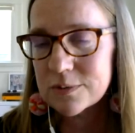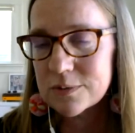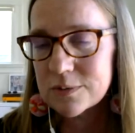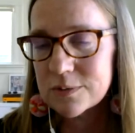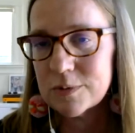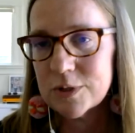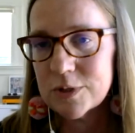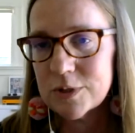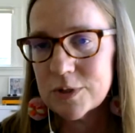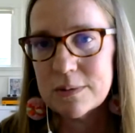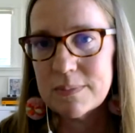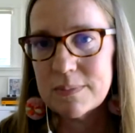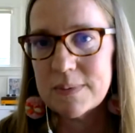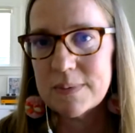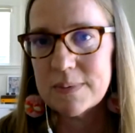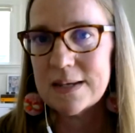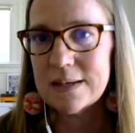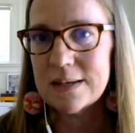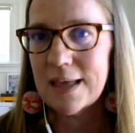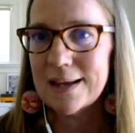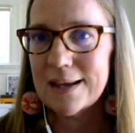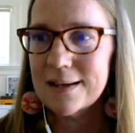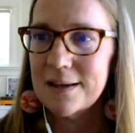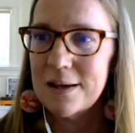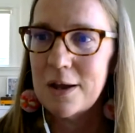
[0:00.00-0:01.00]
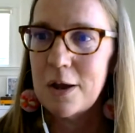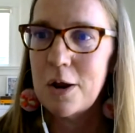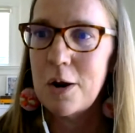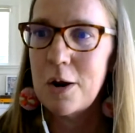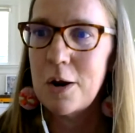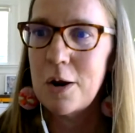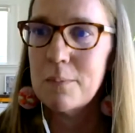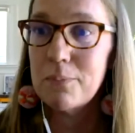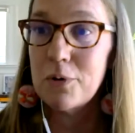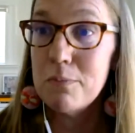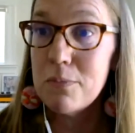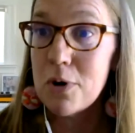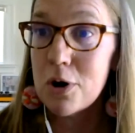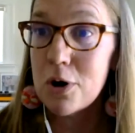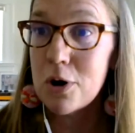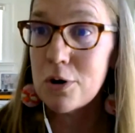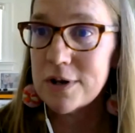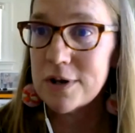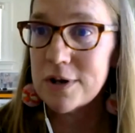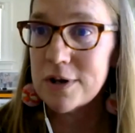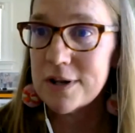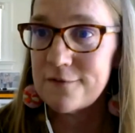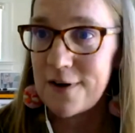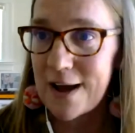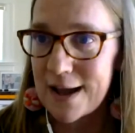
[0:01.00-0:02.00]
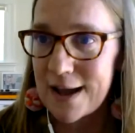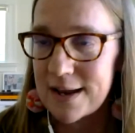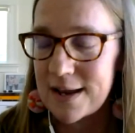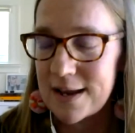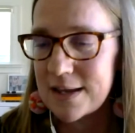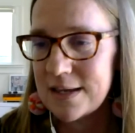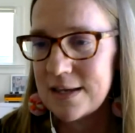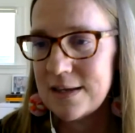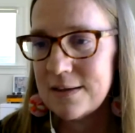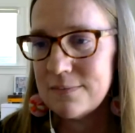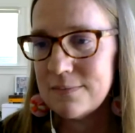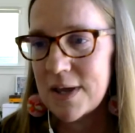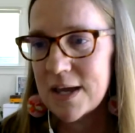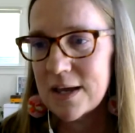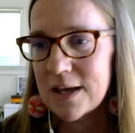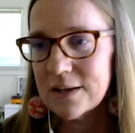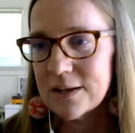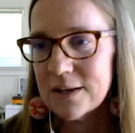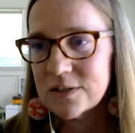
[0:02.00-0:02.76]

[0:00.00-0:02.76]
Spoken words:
which would be like promoted via email.